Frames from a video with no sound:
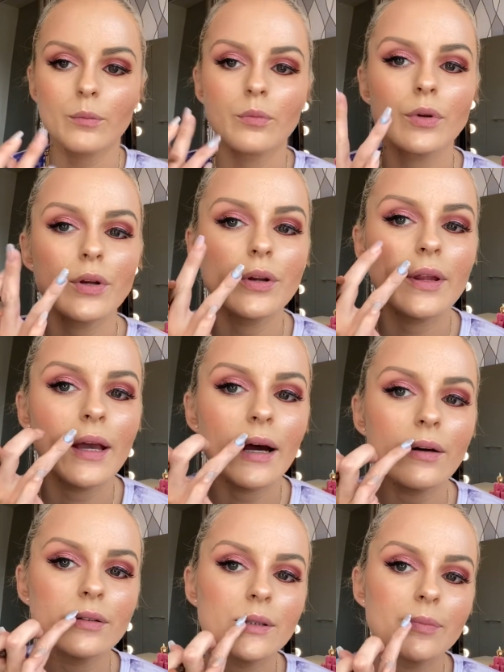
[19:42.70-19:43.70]
I'm gonna do the
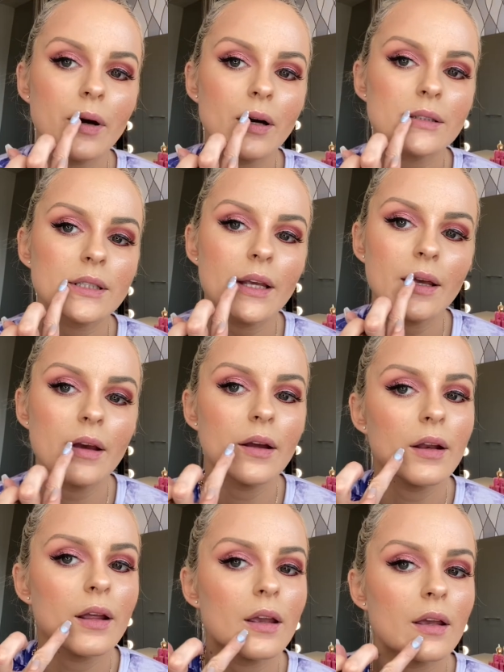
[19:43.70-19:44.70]
outer parts here
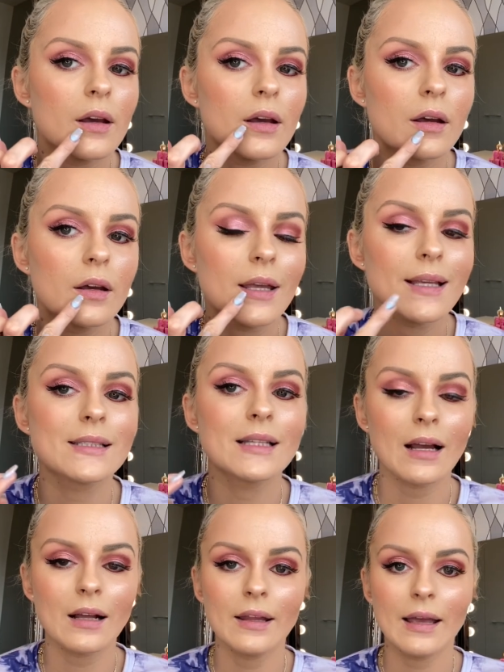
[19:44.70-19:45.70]
and here,
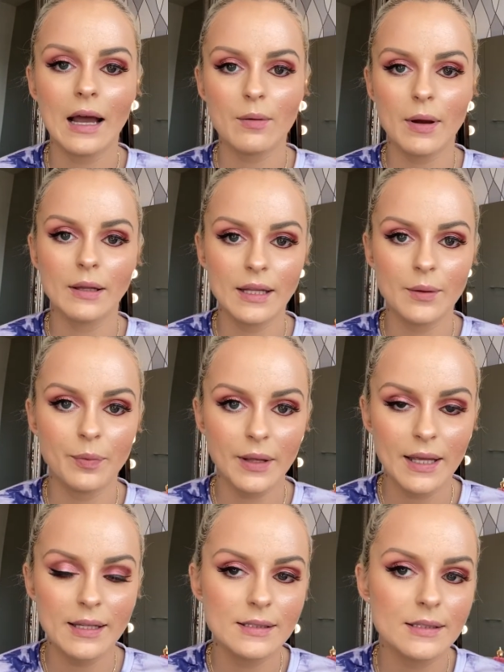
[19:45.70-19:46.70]
exactly how my lip
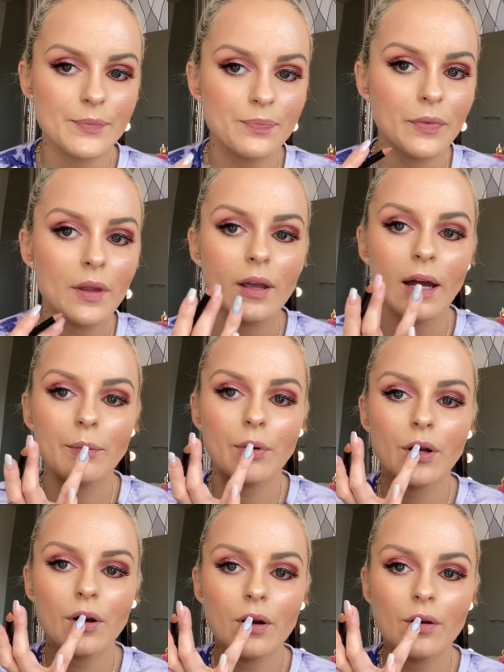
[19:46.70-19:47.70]
is. And we're
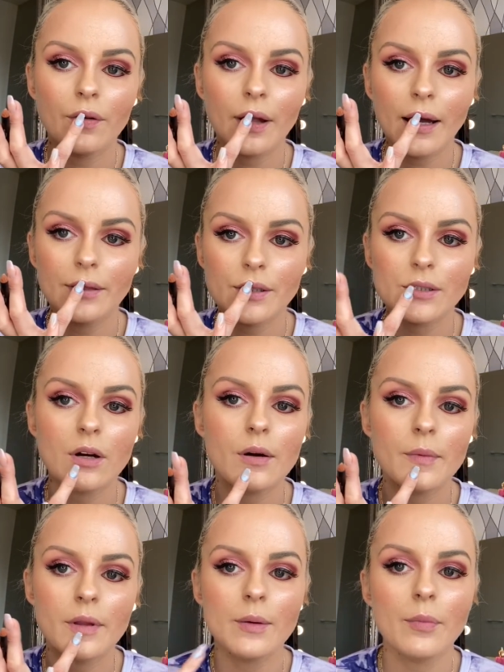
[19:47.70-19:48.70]
gonna overline the
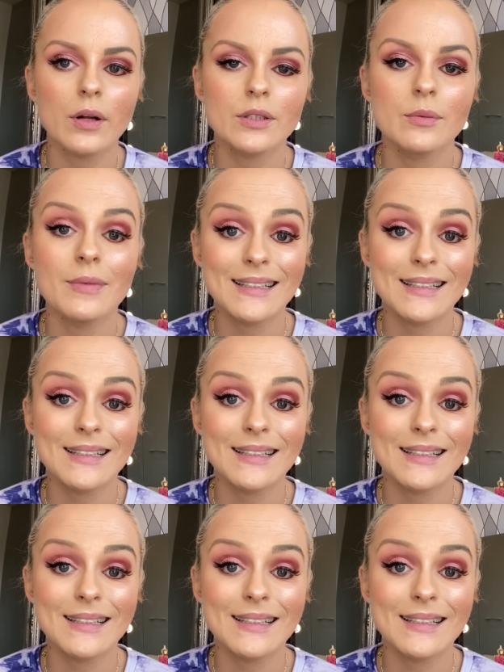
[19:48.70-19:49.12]
top and the bottom